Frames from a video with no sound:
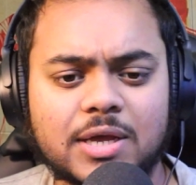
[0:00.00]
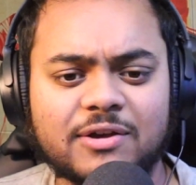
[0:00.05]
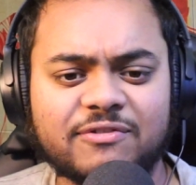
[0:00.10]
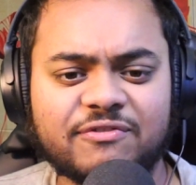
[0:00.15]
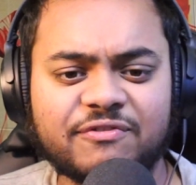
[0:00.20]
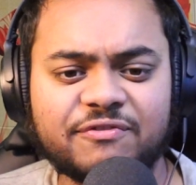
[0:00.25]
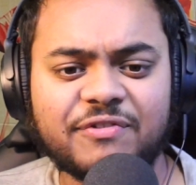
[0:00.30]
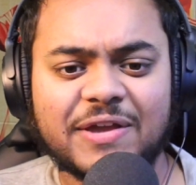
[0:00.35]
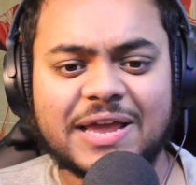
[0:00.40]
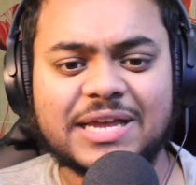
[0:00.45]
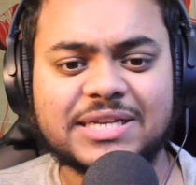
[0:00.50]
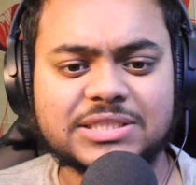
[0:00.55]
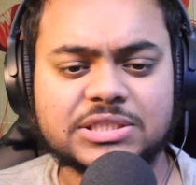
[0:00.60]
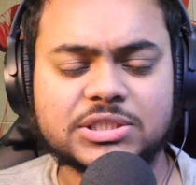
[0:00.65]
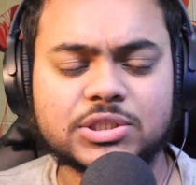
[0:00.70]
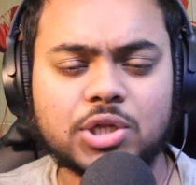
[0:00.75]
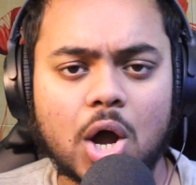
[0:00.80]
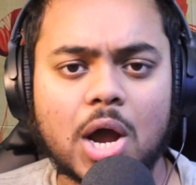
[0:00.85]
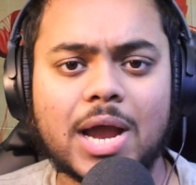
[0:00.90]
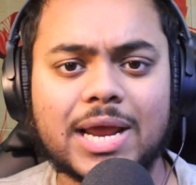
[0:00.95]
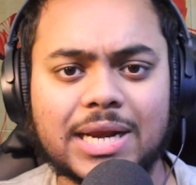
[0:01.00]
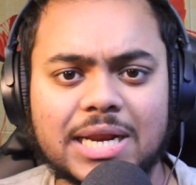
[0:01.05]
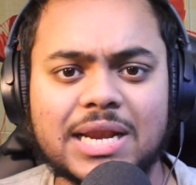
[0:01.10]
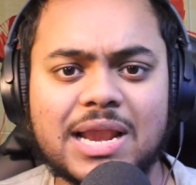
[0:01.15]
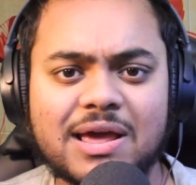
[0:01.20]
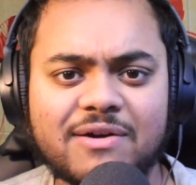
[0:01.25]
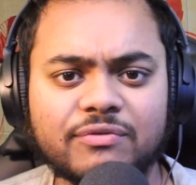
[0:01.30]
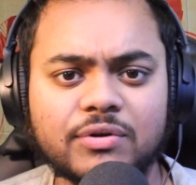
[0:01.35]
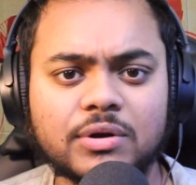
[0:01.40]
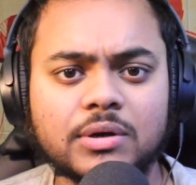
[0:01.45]
fixed starting
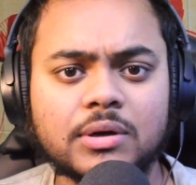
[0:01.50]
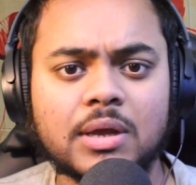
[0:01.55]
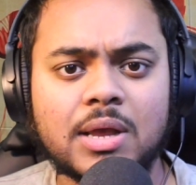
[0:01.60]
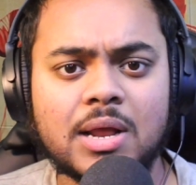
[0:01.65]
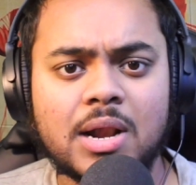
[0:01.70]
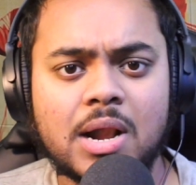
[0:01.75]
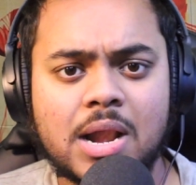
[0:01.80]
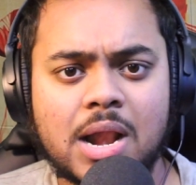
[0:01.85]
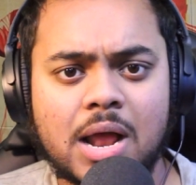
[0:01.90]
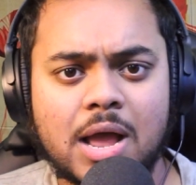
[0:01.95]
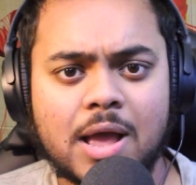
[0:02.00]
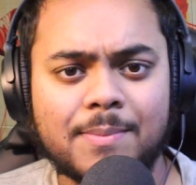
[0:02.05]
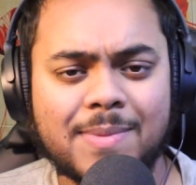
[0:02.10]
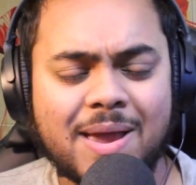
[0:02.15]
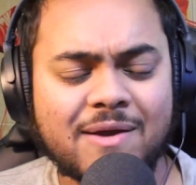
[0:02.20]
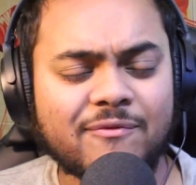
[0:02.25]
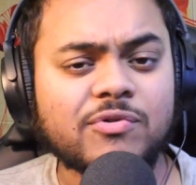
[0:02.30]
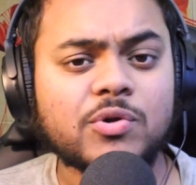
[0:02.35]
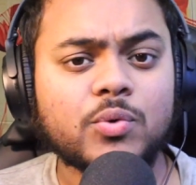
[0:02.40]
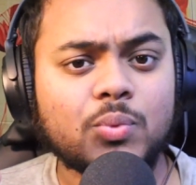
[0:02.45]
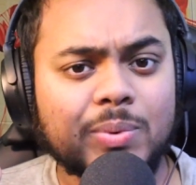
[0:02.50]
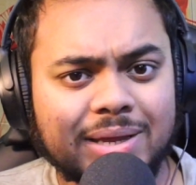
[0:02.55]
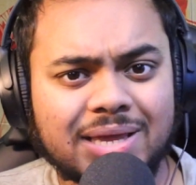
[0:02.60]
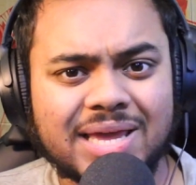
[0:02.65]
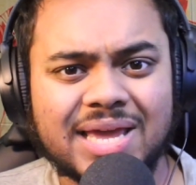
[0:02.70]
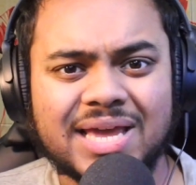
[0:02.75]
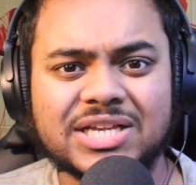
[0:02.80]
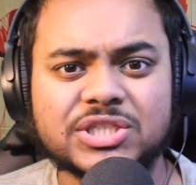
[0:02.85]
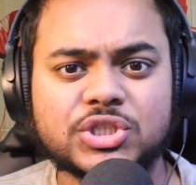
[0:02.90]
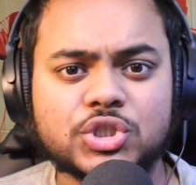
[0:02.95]
11. Every
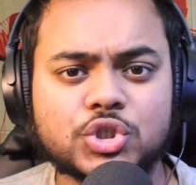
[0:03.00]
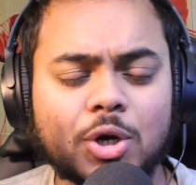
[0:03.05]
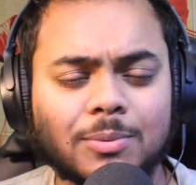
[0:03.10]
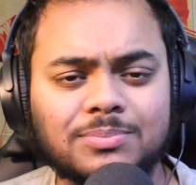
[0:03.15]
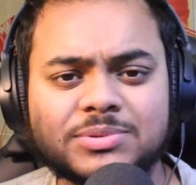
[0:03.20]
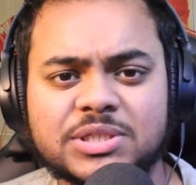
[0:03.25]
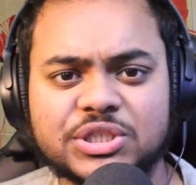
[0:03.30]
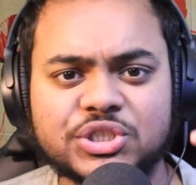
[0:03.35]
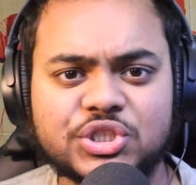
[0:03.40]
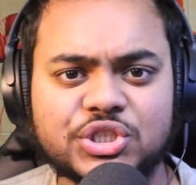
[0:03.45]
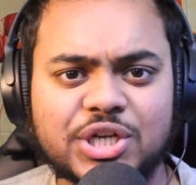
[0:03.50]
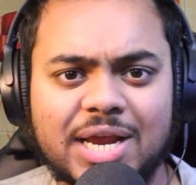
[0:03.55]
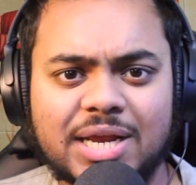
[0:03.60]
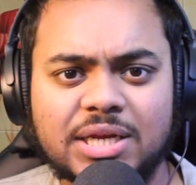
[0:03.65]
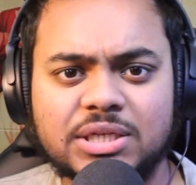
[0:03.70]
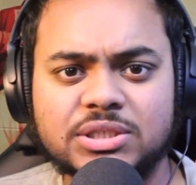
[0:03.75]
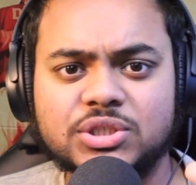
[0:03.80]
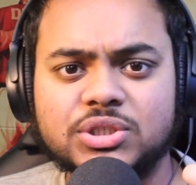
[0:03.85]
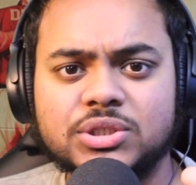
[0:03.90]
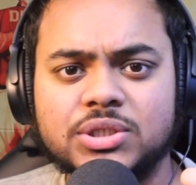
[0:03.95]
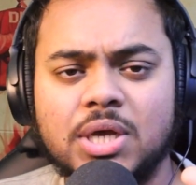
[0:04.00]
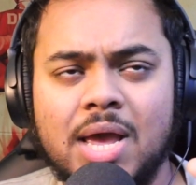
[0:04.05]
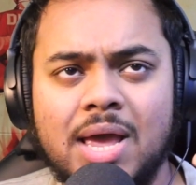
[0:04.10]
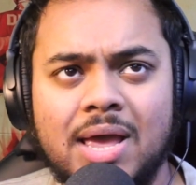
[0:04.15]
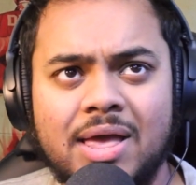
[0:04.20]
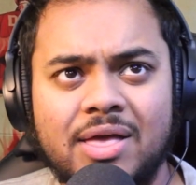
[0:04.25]
week it is chopped and changed.